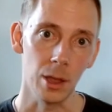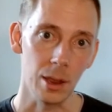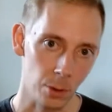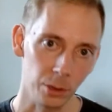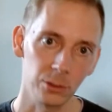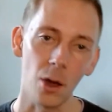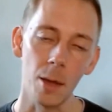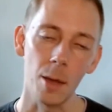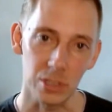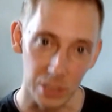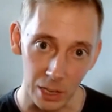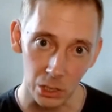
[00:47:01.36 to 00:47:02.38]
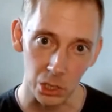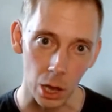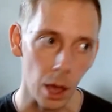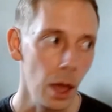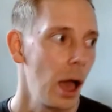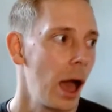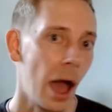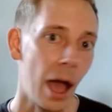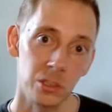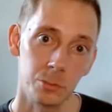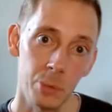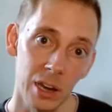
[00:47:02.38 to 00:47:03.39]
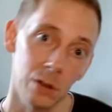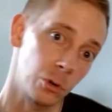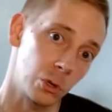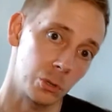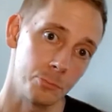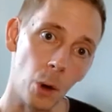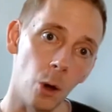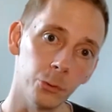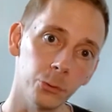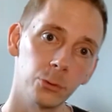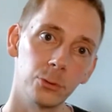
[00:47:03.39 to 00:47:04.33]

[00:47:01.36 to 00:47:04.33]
in my time as a teacher has been in response